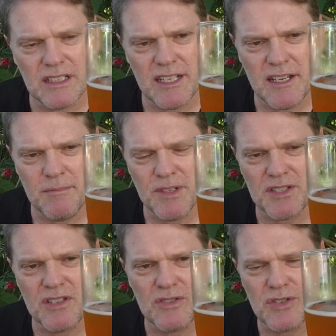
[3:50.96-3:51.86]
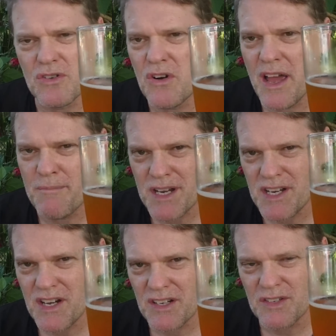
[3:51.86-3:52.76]
I'm not too sure how
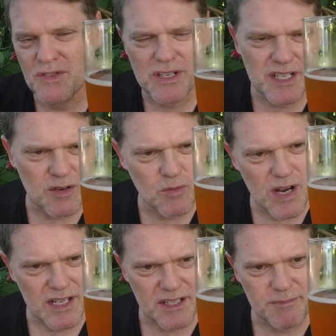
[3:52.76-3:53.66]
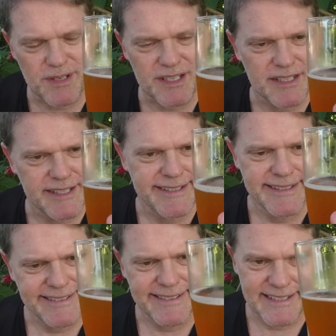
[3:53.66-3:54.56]
many I could drink at once, but
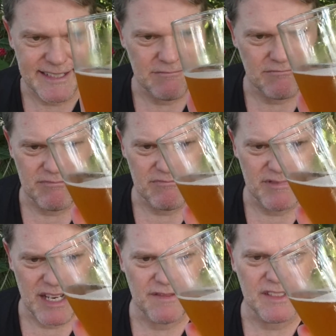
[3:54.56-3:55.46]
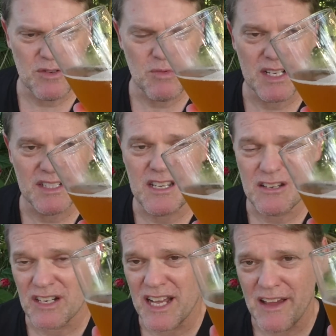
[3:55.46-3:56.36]
definitely one that you
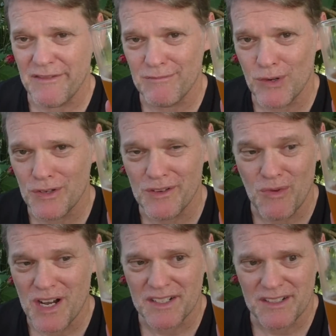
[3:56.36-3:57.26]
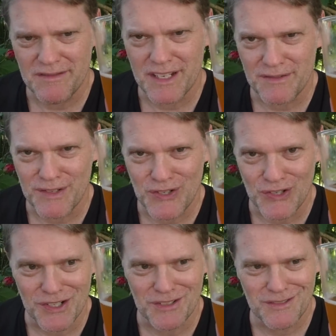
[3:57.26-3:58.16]
could have more than one of, that's for sure.